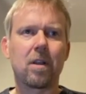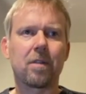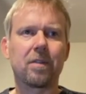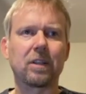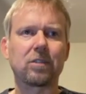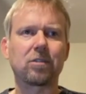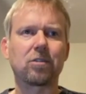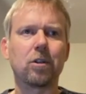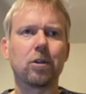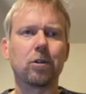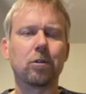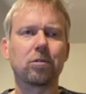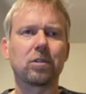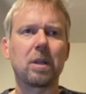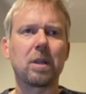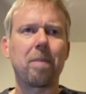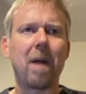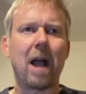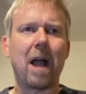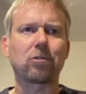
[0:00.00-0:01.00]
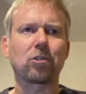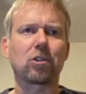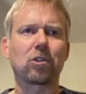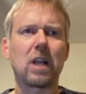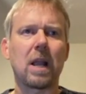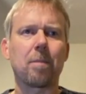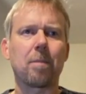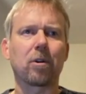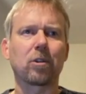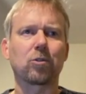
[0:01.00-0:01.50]
this news that Patrick
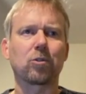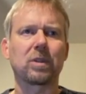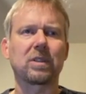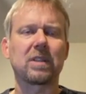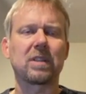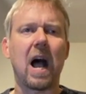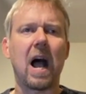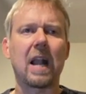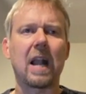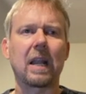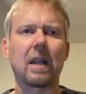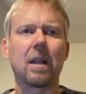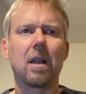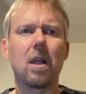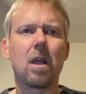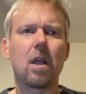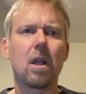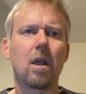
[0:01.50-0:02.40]
Chambers resigning.